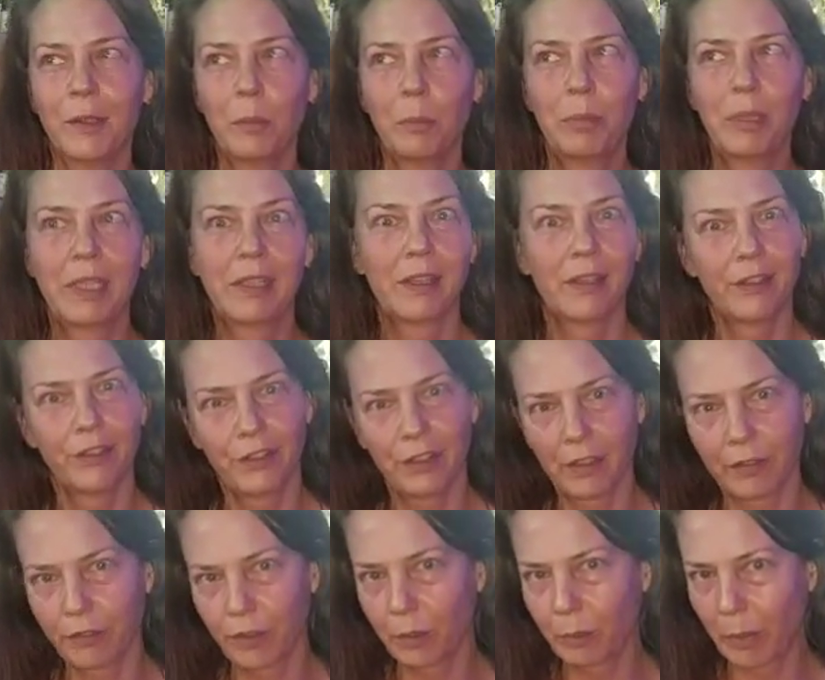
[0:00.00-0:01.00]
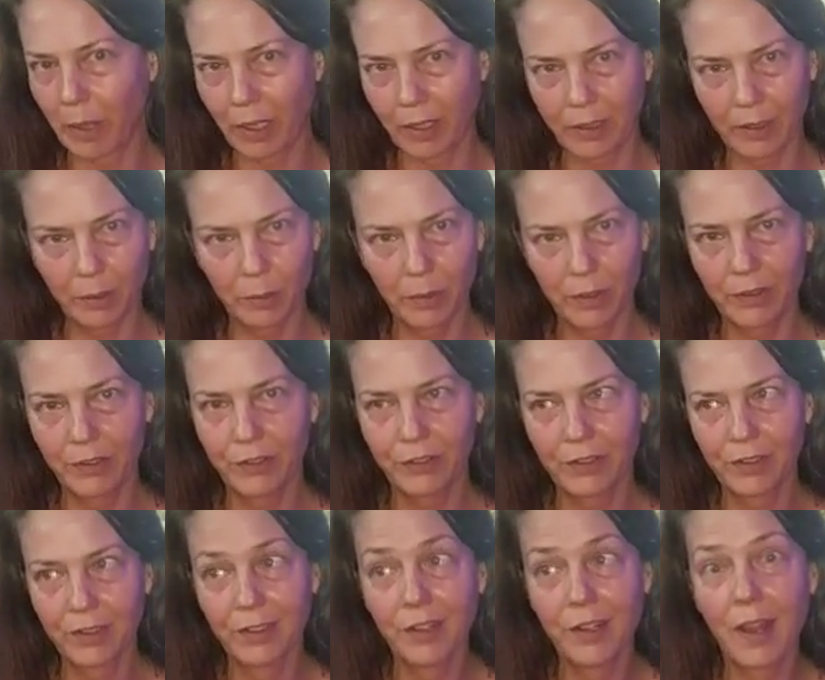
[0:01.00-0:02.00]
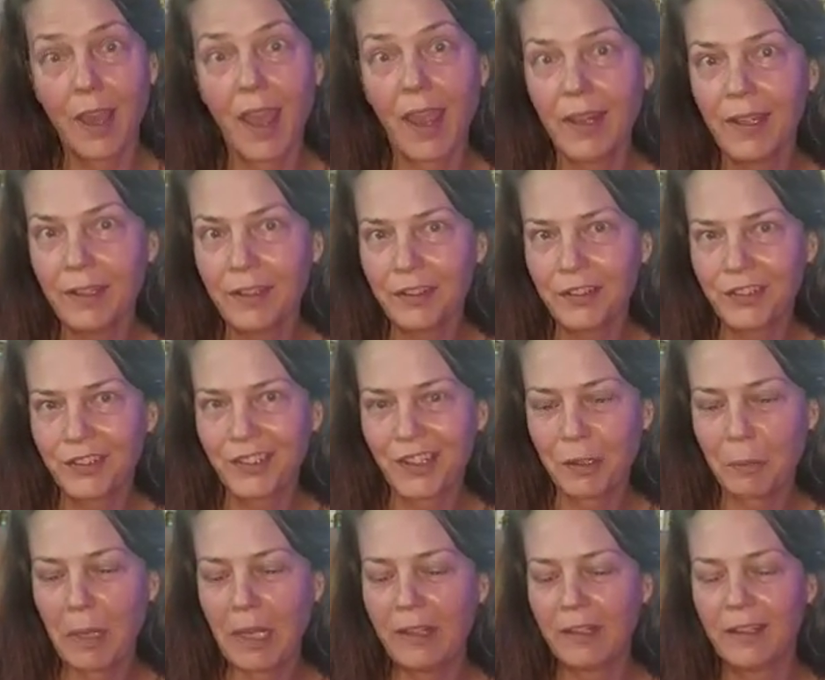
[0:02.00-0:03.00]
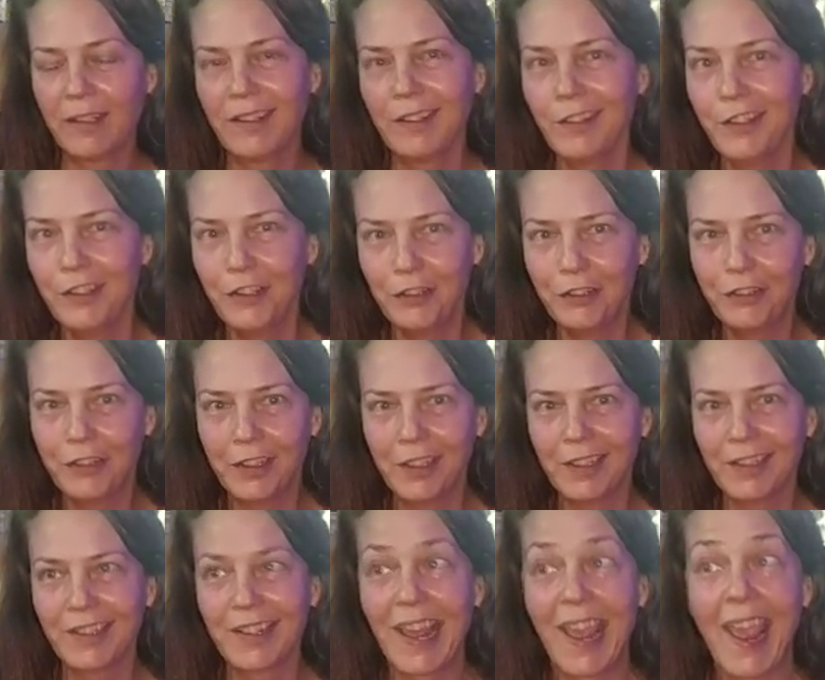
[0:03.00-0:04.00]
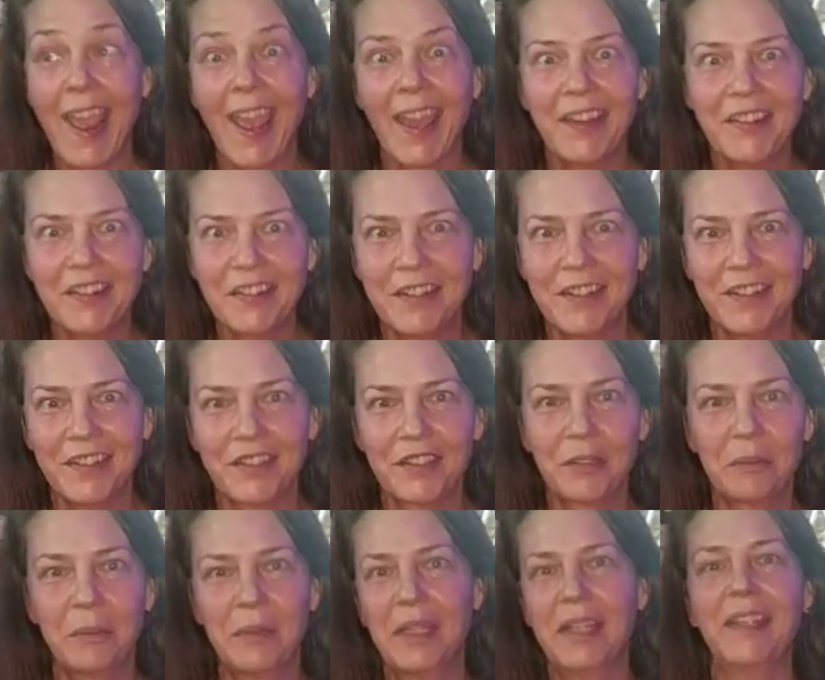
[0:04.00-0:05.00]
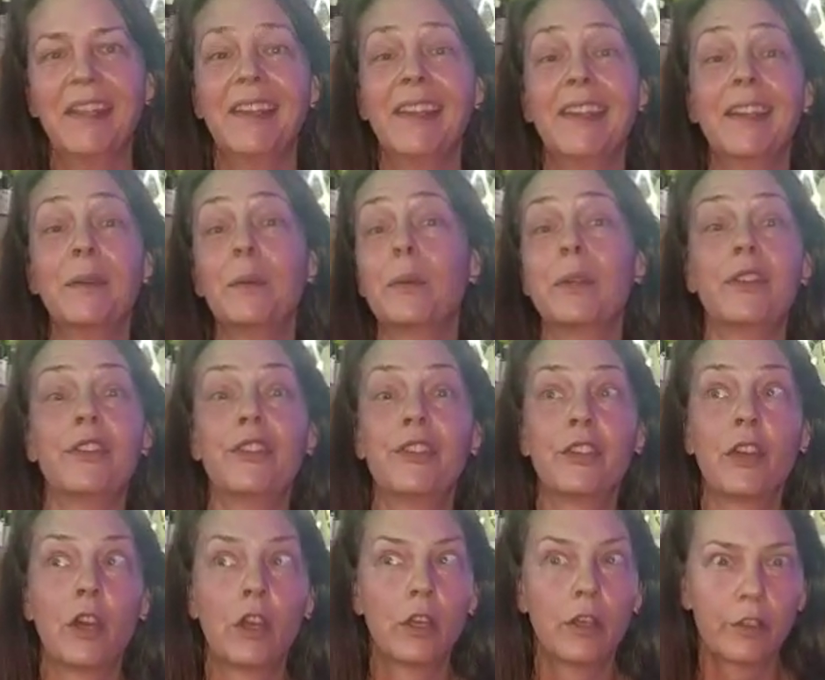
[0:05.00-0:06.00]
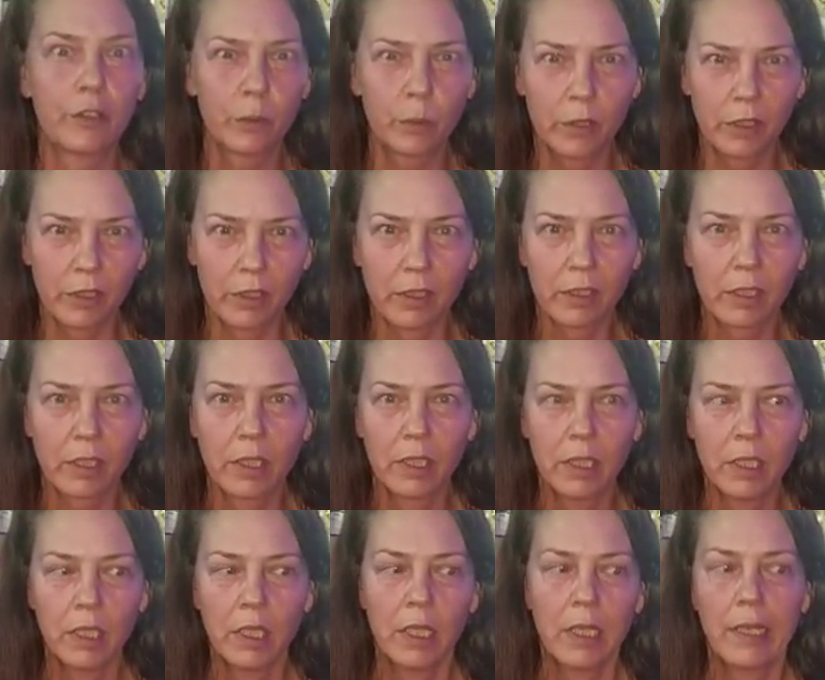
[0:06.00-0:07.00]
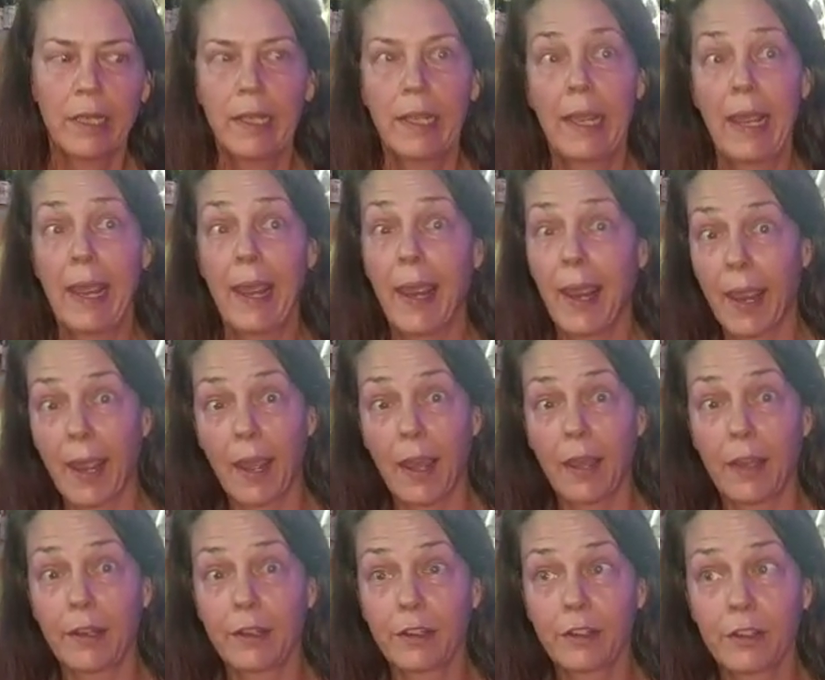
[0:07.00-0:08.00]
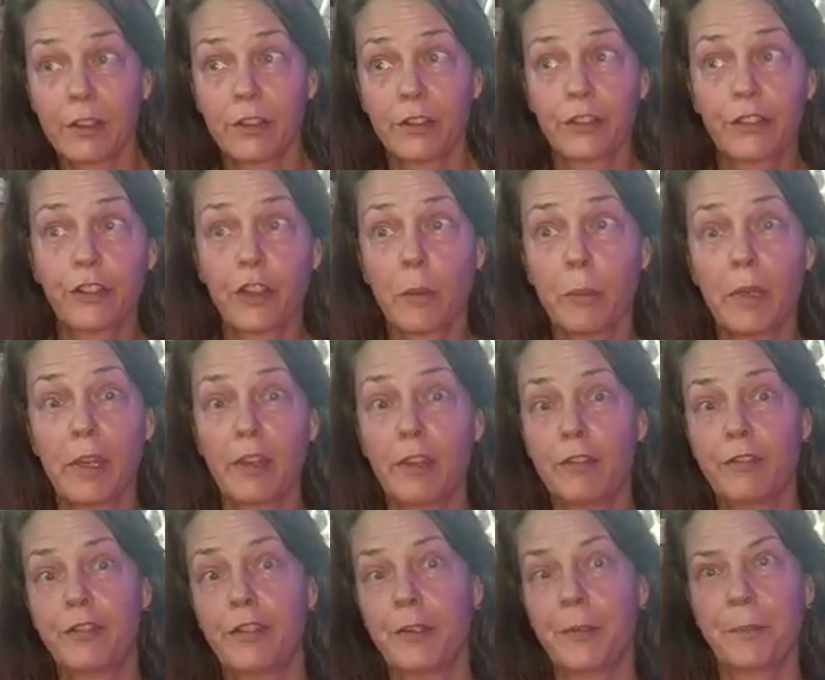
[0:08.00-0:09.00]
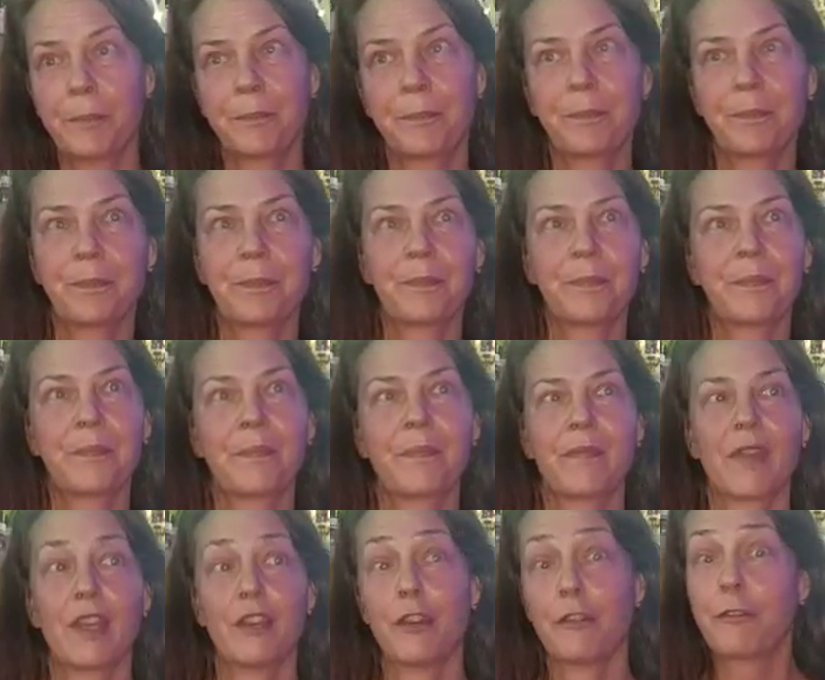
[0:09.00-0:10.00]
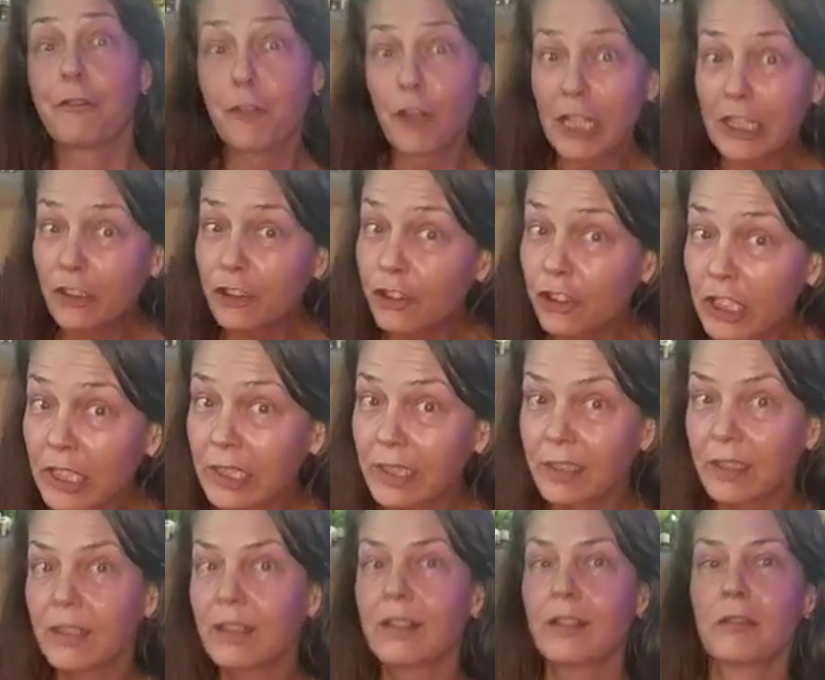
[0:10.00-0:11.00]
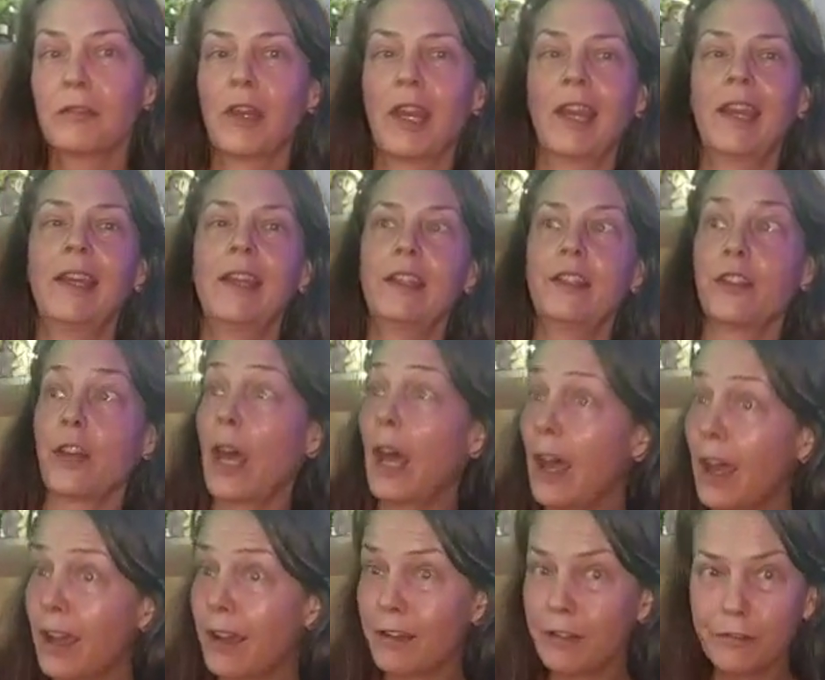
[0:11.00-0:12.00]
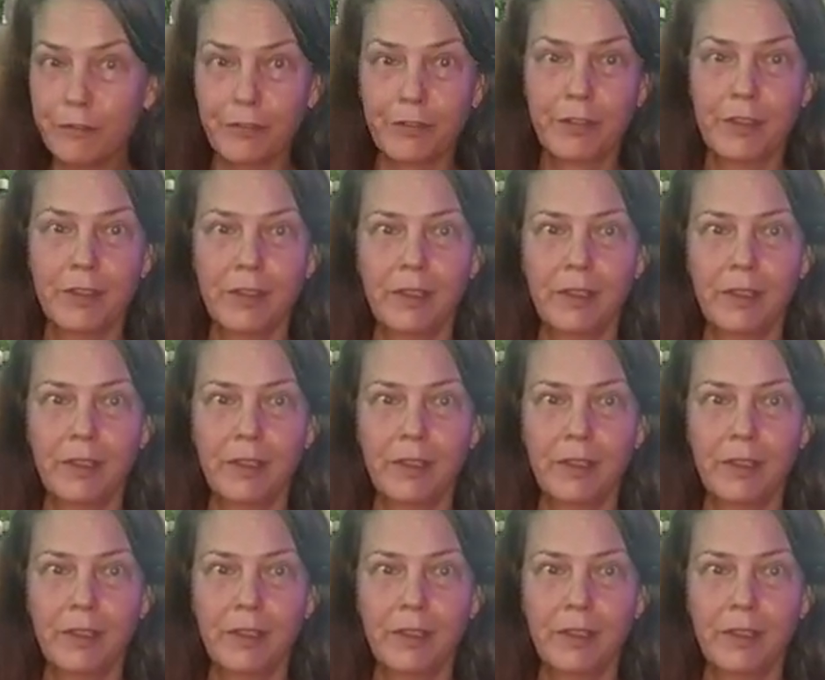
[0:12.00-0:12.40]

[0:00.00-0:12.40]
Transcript: because everybody was nice and made it easy and handed it to me. It was hard work. And some of the friction, right, of